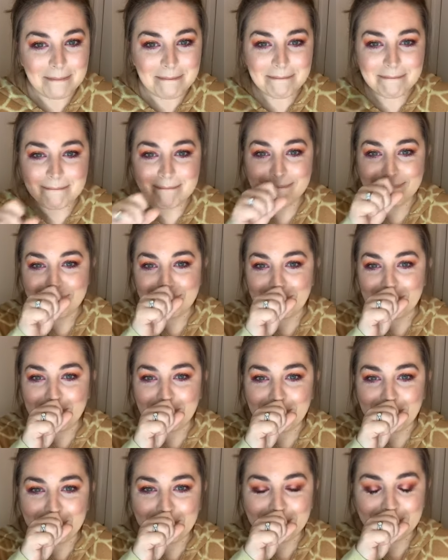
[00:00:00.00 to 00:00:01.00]

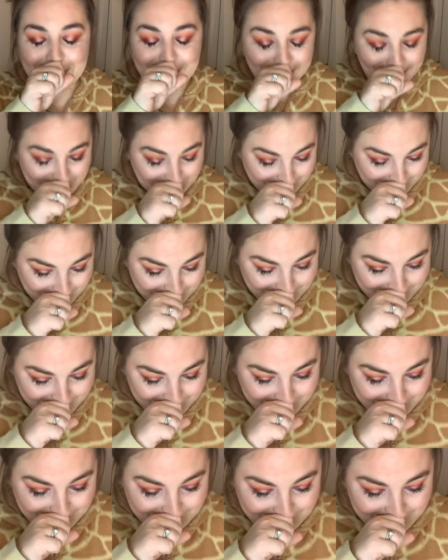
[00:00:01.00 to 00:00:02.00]

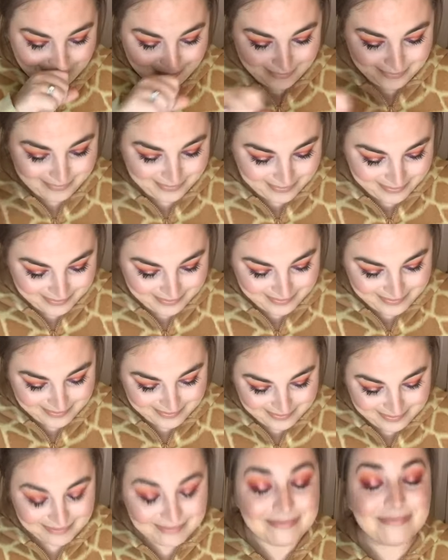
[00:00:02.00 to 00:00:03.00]
(no one is talking)